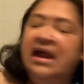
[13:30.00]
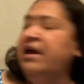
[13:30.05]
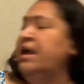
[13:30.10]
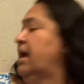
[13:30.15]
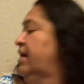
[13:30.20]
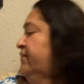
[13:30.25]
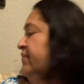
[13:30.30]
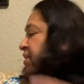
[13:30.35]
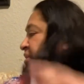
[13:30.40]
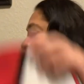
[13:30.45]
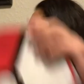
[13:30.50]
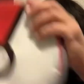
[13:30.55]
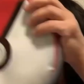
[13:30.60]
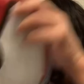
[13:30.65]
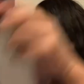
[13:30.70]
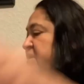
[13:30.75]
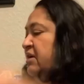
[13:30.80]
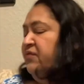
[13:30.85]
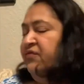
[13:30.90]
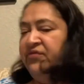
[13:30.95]
have other
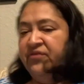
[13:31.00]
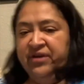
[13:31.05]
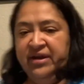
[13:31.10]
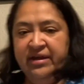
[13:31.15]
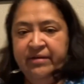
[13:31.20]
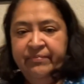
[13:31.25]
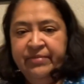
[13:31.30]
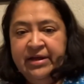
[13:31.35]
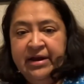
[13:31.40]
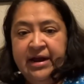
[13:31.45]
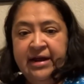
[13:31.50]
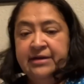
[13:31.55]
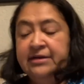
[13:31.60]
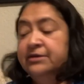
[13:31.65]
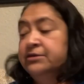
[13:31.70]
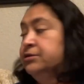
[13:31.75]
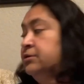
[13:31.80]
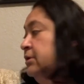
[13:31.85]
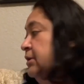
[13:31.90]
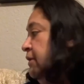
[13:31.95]
stuff for him that I
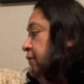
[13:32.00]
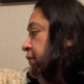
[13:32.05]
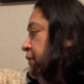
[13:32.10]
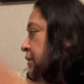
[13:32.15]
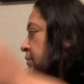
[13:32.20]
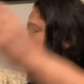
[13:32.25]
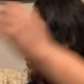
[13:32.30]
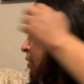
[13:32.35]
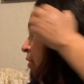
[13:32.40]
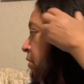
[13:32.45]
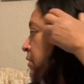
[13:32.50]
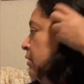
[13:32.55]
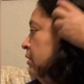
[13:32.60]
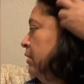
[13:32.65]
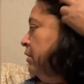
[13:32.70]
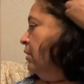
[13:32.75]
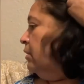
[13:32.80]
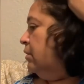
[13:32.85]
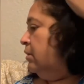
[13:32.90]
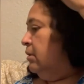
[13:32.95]
need to give him.
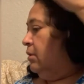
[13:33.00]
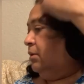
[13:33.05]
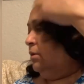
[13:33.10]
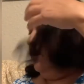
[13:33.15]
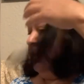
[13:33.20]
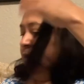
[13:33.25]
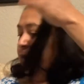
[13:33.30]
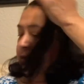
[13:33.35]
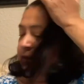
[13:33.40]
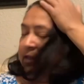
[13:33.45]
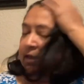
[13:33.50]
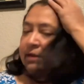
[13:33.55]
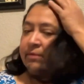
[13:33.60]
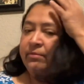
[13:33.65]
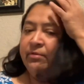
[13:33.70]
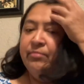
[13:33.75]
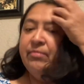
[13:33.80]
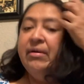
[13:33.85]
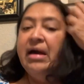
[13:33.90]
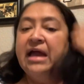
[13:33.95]

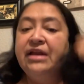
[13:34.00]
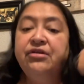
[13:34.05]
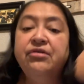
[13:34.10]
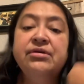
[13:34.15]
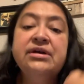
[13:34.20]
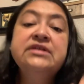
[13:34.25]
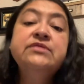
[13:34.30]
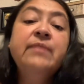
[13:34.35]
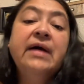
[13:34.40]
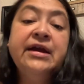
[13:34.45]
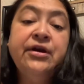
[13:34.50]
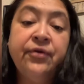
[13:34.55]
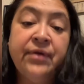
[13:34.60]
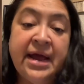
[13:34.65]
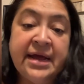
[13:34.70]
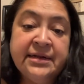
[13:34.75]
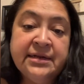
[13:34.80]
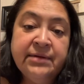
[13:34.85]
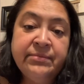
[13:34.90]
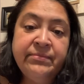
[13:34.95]
And Emmanuel is my
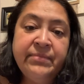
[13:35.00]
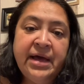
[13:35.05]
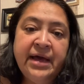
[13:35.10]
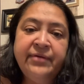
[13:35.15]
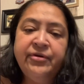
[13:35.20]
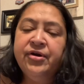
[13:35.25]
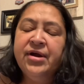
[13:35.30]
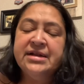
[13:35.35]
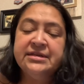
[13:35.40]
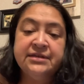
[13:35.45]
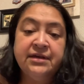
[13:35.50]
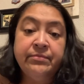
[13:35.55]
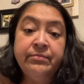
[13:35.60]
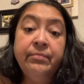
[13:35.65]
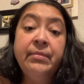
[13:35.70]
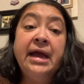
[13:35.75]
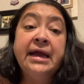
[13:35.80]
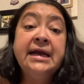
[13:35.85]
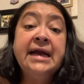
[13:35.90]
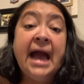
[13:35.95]

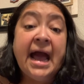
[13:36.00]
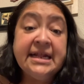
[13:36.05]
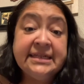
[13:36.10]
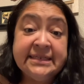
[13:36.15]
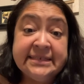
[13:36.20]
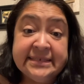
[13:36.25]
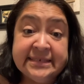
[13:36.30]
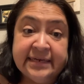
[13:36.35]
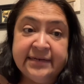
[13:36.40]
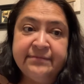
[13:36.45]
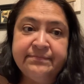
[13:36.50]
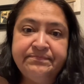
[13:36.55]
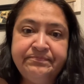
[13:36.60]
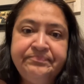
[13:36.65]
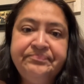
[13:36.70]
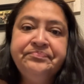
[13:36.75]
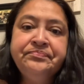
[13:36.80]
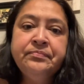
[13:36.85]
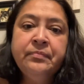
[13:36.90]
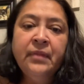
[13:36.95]
godson.
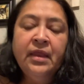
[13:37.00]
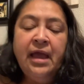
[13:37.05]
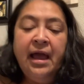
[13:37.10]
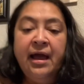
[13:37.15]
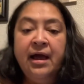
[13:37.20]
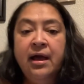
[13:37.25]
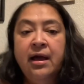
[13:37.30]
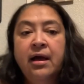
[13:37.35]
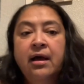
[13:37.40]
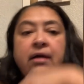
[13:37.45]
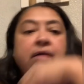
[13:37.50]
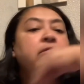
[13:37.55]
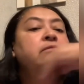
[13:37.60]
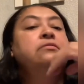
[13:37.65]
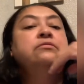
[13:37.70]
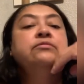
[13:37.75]
I